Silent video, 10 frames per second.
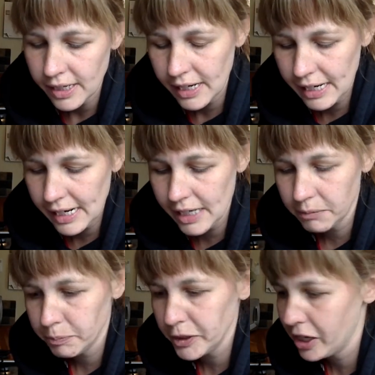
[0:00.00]

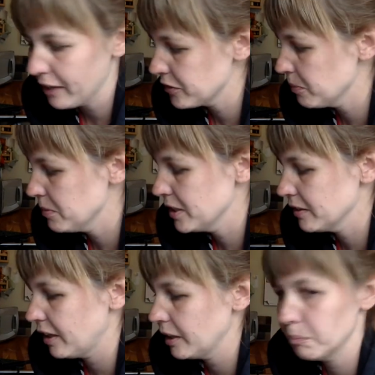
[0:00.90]
but you have something
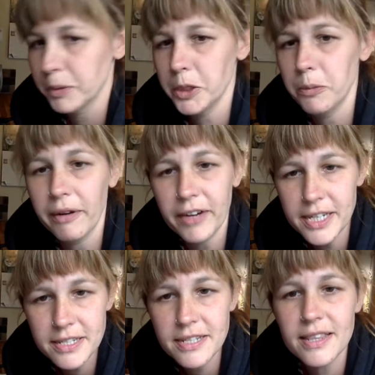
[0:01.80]
like
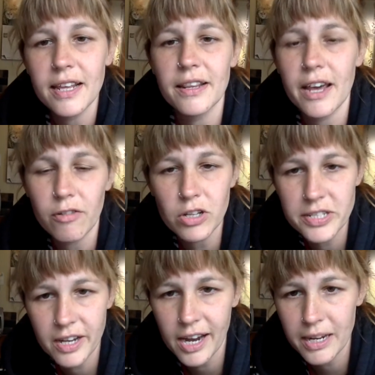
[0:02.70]
blueberries, then they're
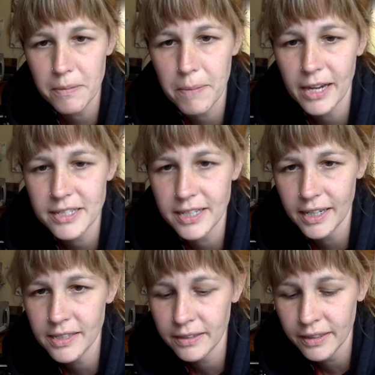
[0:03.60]
also high in
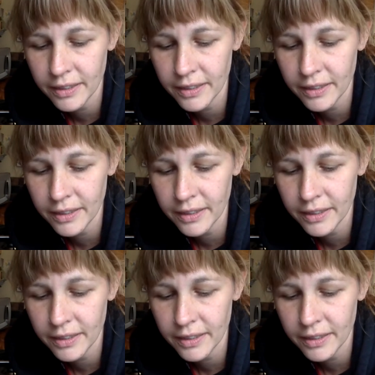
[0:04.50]
pectin.